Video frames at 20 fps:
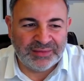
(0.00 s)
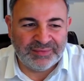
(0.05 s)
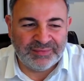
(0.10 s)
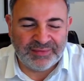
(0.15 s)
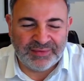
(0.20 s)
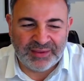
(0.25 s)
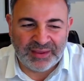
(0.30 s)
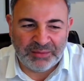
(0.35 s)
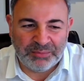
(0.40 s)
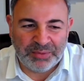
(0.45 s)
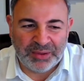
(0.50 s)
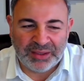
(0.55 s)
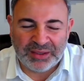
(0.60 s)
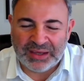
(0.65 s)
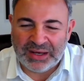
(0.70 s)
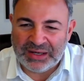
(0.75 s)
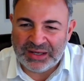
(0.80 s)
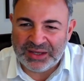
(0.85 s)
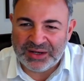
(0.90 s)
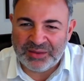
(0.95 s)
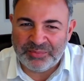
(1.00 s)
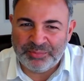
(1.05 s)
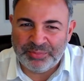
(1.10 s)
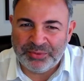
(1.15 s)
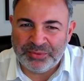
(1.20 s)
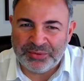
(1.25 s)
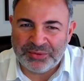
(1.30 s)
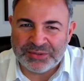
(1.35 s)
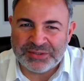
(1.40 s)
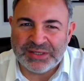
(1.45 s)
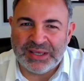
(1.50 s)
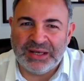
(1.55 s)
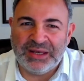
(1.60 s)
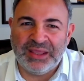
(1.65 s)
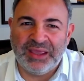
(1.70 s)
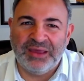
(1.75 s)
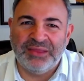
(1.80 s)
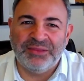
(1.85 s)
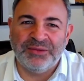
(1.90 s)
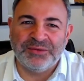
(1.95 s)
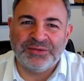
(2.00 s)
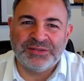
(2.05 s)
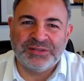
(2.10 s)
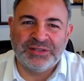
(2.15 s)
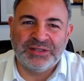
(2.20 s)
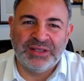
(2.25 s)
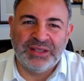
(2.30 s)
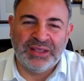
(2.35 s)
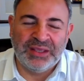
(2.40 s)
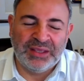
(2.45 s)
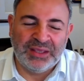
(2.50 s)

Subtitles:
Tabacalera Puros Aliados.